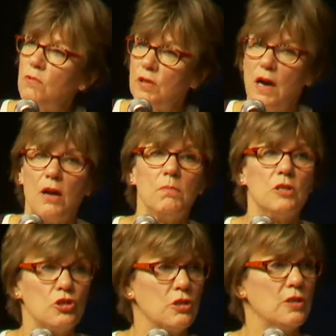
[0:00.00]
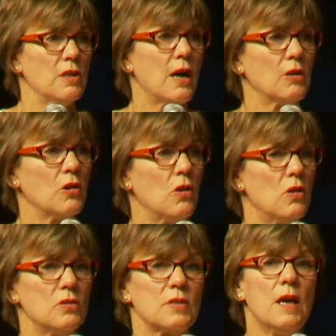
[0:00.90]
with our mission and our
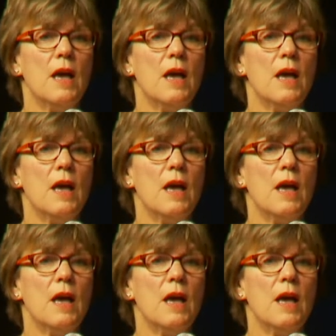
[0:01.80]
goals,